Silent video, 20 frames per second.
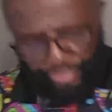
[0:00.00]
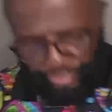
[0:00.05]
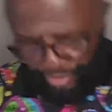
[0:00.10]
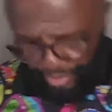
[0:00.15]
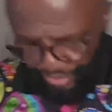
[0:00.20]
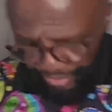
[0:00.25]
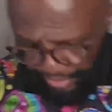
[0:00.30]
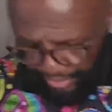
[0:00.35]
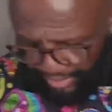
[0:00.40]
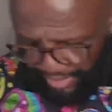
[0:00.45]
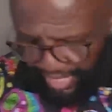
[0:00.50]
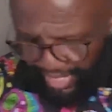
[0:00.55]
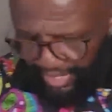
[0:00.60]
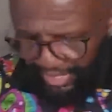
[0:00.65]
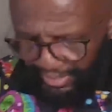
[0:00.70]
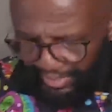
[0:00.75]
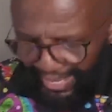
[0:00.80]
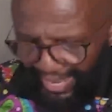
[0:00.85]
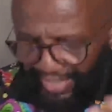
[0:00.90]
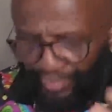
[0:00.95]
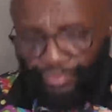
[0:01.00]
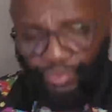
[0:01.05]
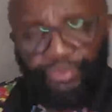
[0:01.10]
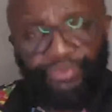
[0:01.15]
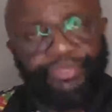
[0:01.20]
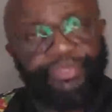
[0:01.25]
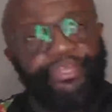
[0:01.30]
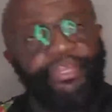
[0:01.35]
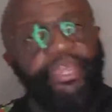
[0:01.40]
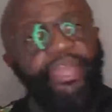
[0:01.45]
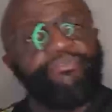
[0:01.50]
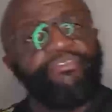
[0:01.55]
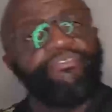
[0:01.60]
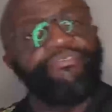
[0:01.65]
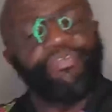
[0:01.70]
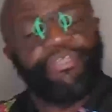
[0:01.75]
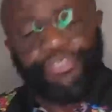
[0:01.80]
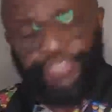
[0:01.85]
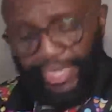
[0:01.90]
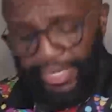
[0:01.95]
that you'll see. God will never
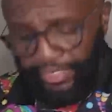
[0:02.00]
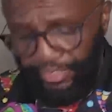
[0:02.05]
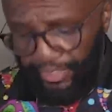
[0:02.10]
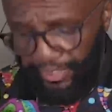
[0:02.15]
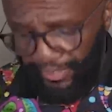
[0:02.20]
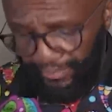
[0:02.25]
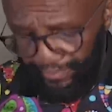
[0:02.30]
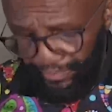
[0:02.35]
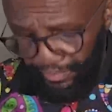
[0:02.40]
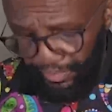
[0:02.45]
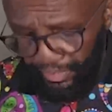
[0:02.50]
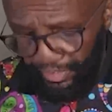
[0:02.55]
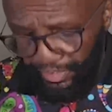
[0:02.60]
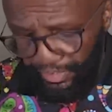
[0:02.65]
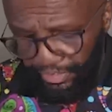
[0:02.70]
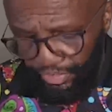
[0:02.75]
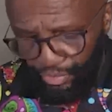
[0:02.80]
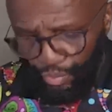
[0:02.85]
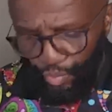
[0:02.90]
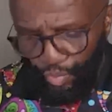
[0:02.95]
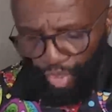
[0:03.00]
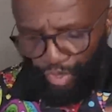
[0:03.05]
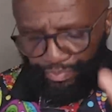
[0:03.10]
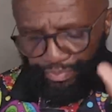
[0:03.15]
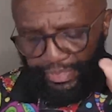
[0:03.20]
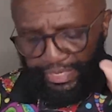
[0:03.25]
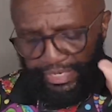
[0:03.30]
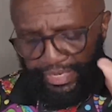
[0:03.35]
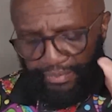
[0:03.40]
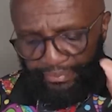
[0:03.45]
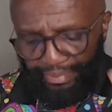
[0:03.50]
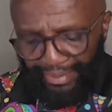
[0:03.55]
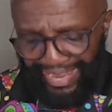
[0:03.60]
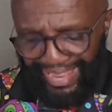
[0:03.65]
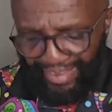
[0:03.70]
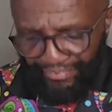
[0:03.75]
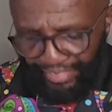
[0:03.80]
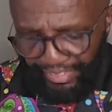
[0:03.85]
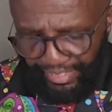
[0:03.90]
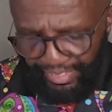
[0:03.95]
forsake you. You won't be in
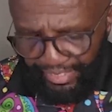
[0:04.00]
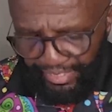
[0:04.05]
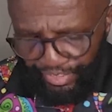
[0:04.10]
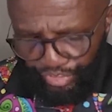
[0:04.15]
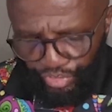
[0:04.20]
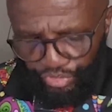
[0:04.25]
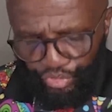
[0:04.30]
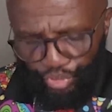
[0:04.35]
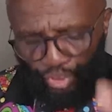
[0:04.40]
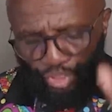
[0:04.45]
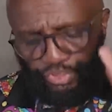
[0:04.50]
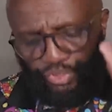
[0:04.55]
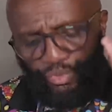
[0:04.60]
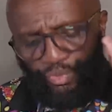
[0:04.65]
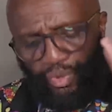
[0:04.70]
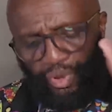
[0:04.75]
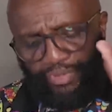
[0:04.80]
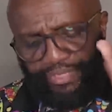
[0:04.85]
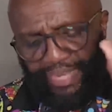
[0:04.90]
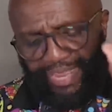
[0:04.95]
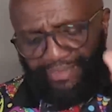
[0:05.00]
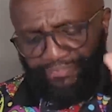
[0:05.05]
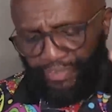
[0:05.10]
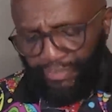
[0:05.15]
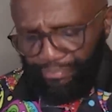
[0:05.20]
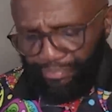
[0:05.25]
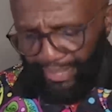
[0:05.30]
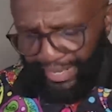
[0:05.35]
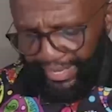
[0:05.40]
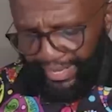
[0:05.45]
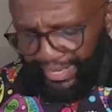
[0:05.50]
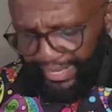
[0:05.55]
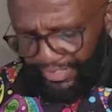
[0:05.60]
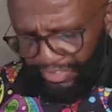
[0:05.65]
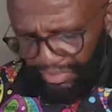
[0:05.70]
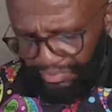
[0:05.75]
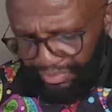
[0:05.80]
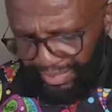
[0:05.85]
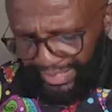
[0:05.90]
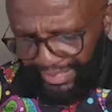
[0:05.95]
poverty. Your children won't have to beg
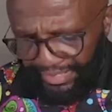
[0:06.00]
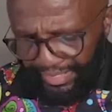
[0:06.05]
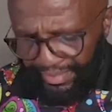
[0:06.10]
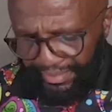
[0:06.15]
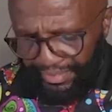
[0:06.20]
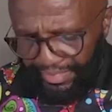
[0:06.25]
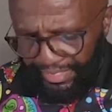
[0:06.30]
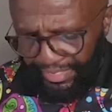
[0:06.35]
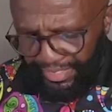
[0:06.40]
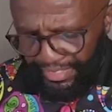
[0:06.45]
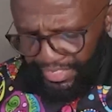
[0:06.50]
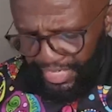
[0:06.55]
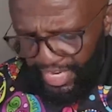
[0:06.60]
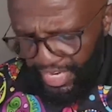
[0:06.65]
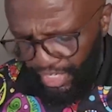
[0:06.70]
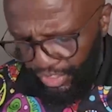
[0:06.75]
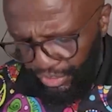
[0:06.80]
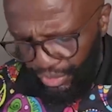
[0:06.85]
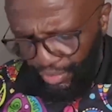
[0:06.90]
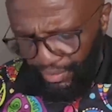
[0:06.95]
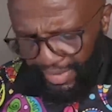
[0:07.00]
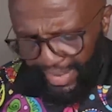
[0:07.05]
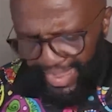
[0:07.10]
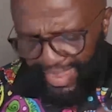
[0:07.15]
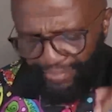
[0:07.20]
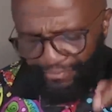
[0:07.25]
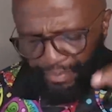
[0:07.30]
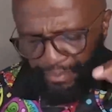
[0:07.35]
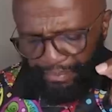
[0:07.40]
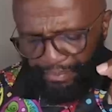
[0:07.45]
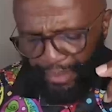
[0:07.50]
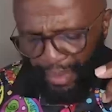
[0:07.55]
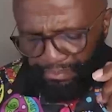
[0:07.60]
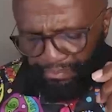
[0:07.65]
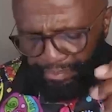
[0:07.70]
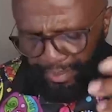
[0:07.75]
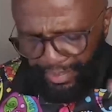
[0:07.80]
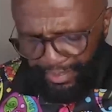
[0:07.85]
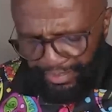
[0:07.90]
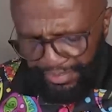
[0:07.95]
to meet their needs. You'll have the
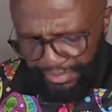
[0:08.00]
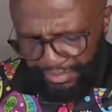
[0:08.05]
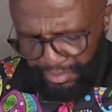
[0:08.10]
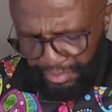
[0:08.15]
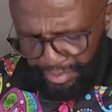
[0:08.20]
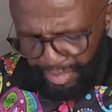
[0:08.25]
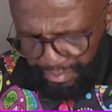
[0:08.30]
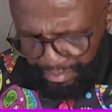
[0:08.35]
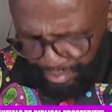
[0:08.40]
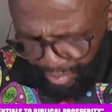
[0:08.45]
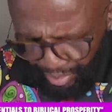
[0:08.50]
ability to be